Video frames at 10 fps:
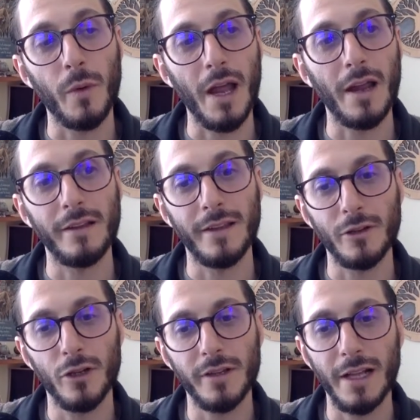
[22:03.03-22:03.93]
way. They
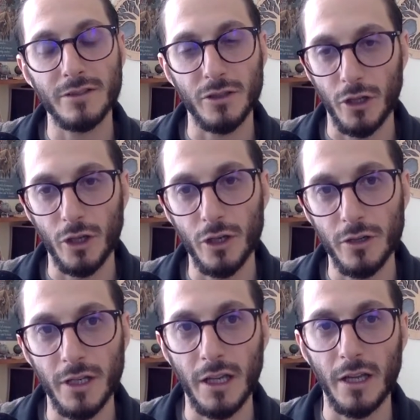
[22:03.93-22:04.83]
took that
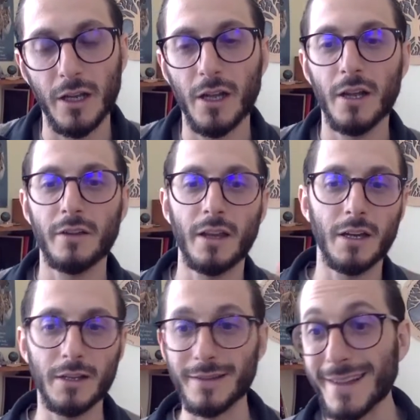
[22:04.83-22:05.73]
security. They
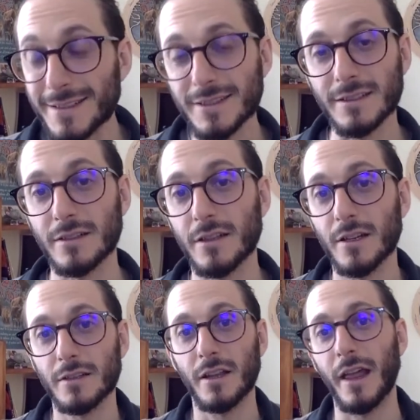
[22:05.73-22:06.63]
didn't listen
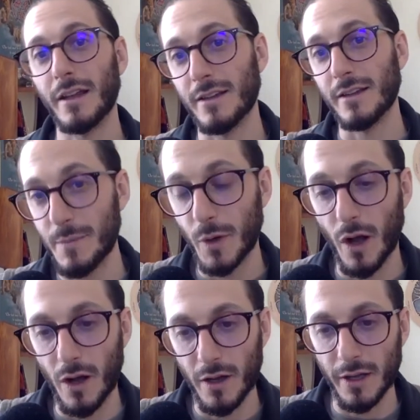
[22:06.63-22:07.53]
to that deep
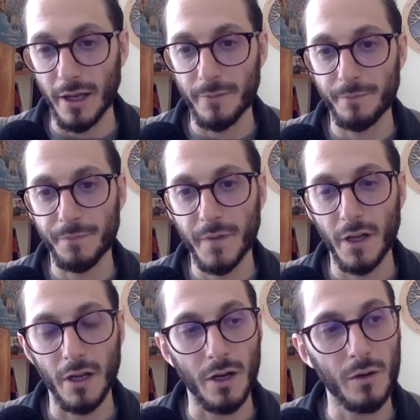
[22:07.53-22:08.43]
calling,
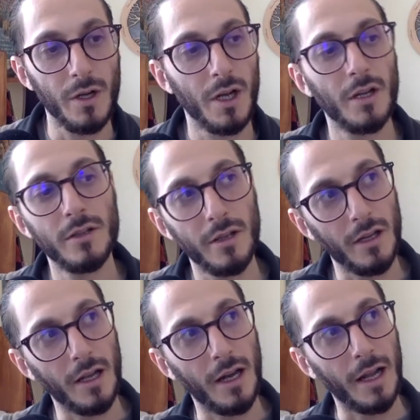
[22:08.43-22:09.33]
you know.
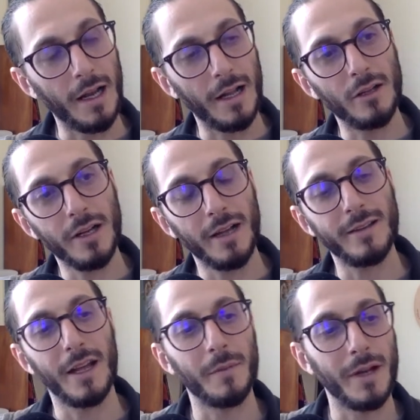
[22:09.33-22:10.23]
And I look
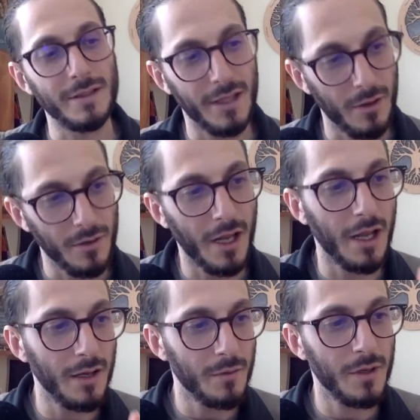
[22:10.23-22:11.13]
at them and I say,
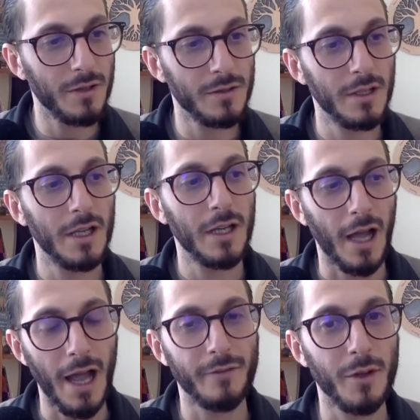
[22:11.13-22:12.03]
okay, well,
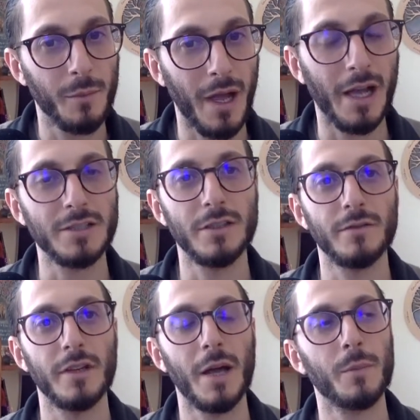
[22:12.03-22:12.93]
I have
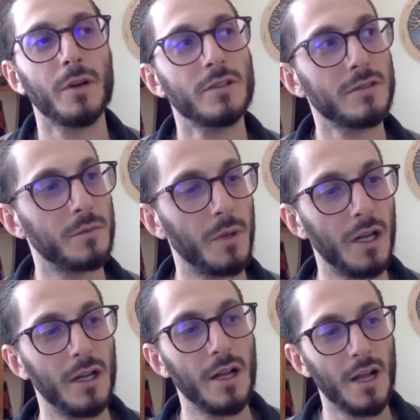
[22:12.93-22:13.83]
compassion for that person,
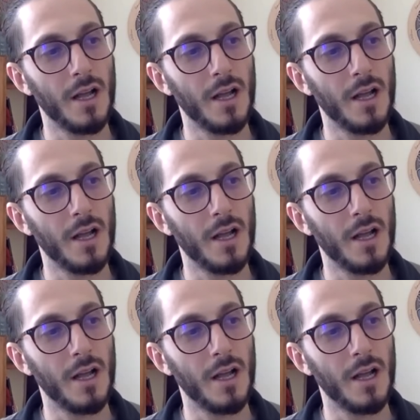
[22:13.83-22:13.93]
but